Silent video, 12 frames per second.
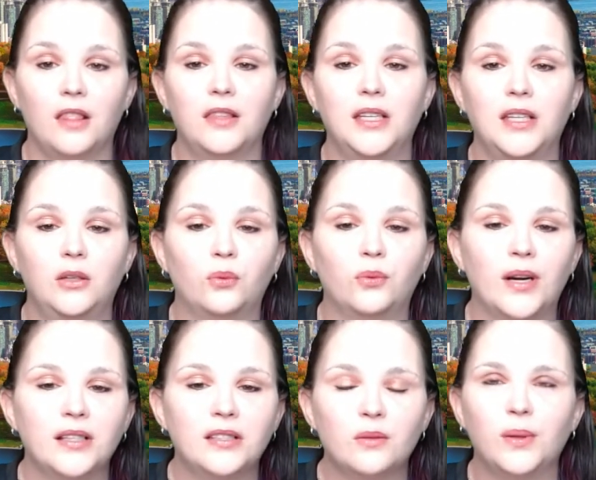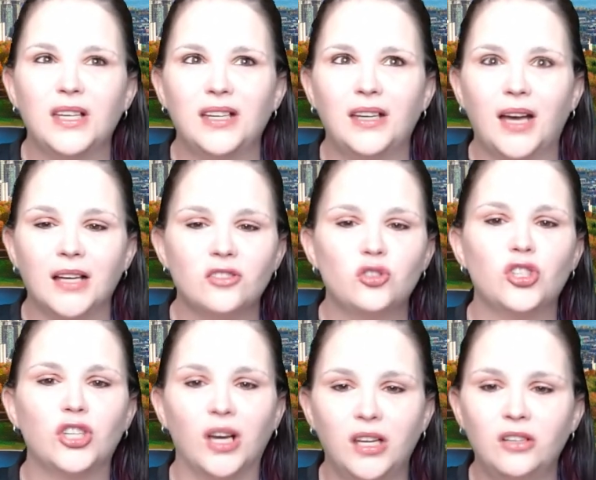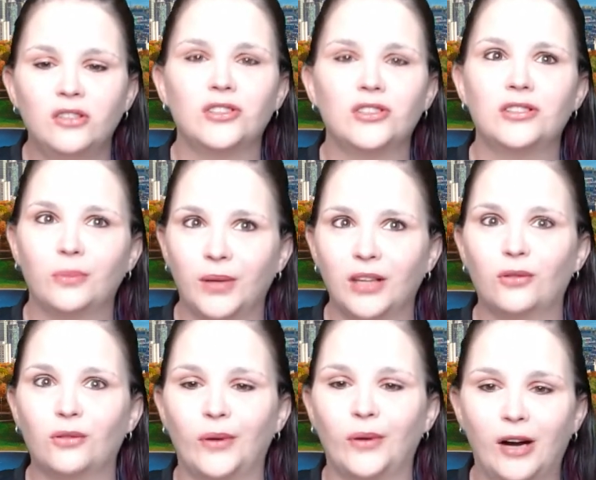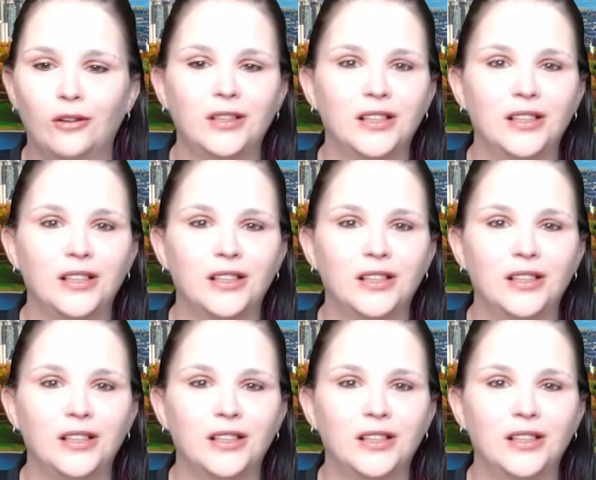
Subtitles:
The recipe has changed a bit throughout